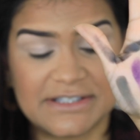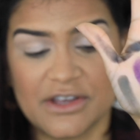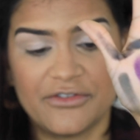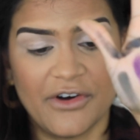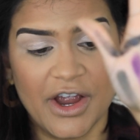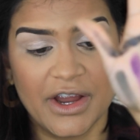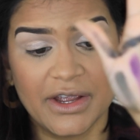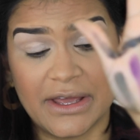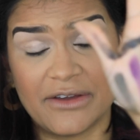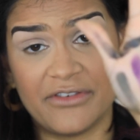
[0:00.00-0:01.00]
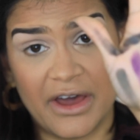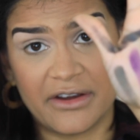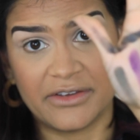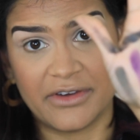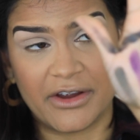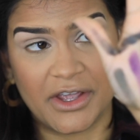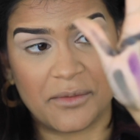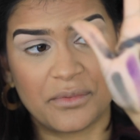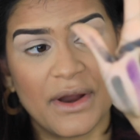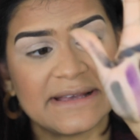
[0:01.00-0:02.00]
So far, very
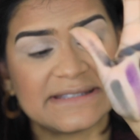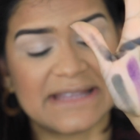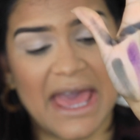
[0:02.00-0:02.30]
impressed.